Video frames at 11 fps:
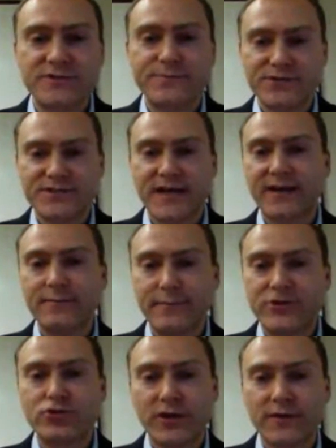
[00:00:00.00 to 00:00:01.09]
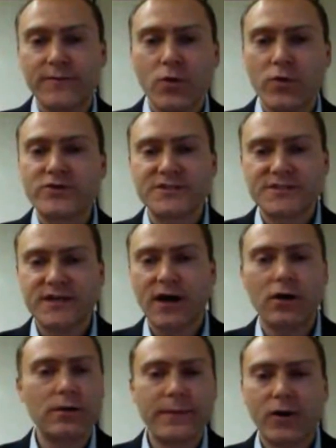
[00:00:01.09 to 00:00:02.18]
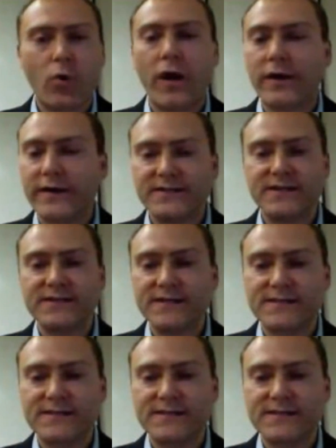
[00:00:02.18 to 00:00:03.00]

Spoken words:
tweets per second metric, which is all about quantity.